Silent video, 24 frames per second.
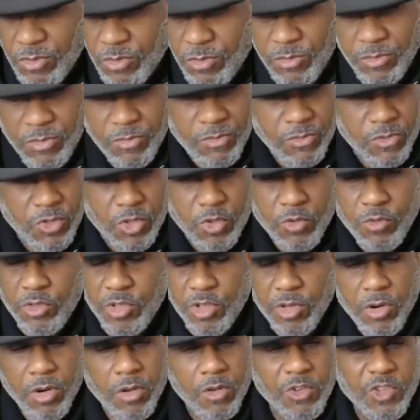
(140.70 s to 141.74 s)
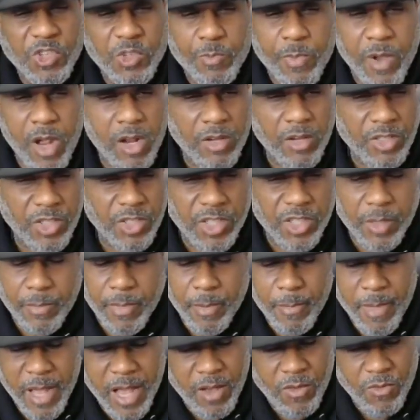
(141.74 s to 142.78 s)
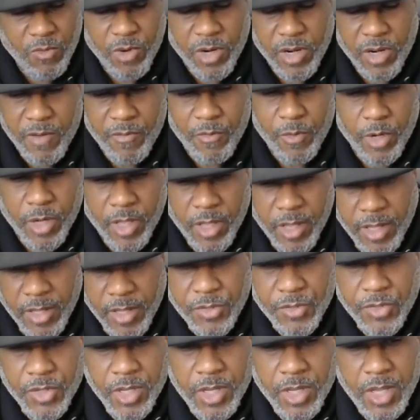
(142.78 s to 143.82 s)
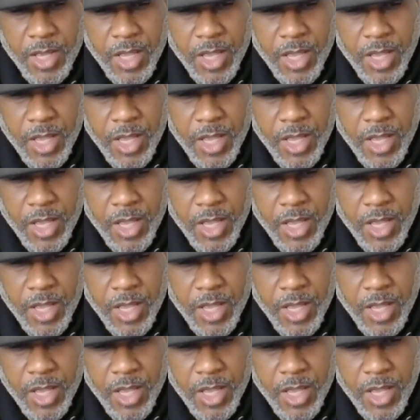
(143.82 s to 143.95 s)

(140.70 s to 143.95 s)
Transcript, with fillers: you choose your own sponsorship amount, whatever it is,